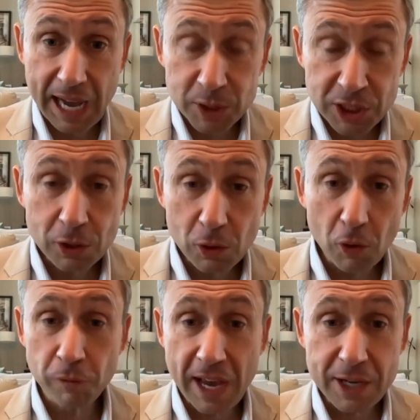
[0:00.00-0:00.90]
I'm still
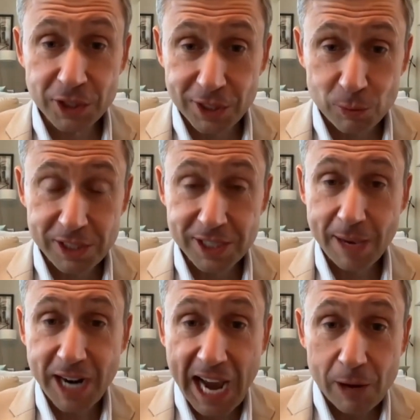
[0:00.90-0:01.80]
old-fashioned this way,
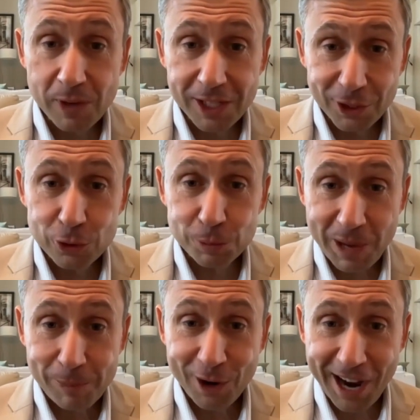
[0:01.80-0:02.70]
Simon. I read a
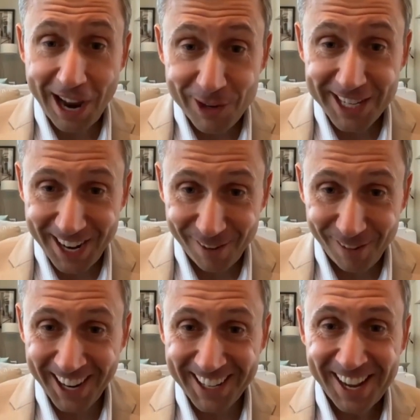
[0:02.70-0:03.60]
newspaper every day,
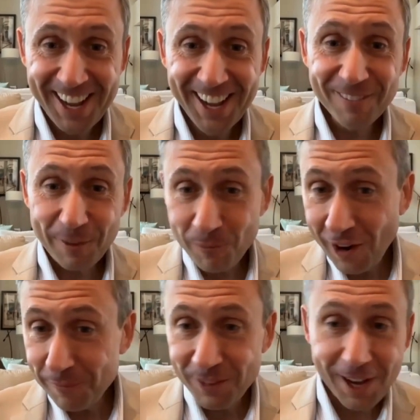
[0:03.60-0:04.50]
right? From
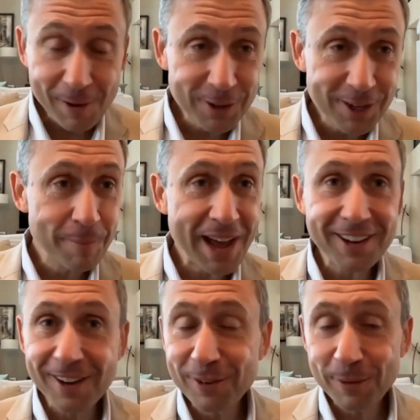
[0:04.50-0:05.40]
front cover to the
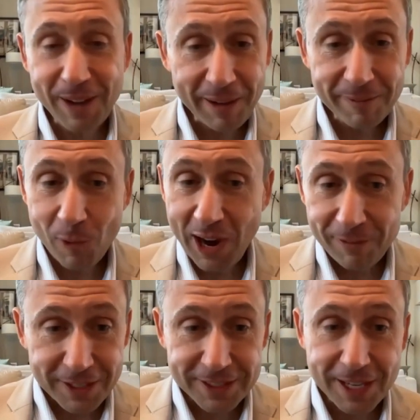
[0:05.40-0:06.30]
back cover. My
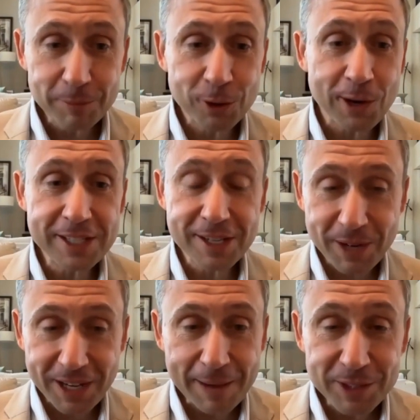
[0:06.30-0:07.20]
wife thinks I'm crazy,
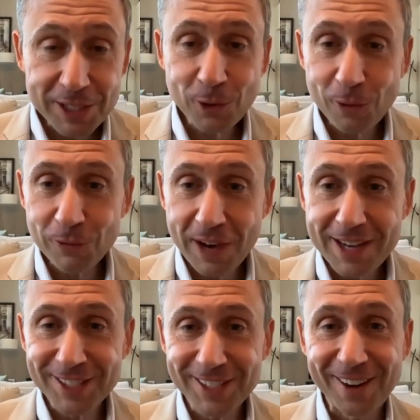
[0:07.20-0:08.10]
but I'm just
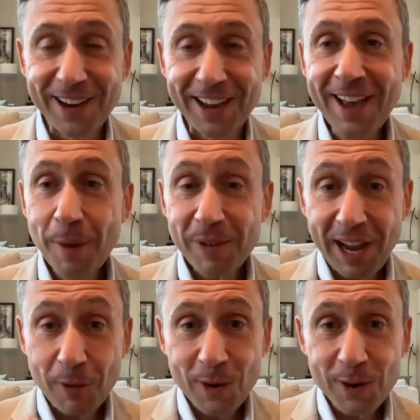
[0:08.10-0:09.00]
old-fashioned that way. But
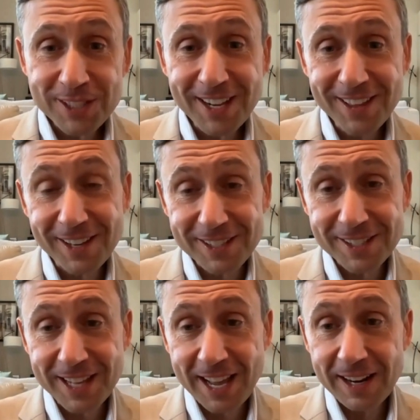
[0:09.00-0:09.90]
I will say
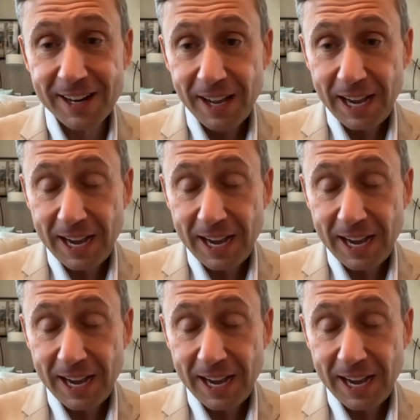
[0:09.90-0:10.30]
this, that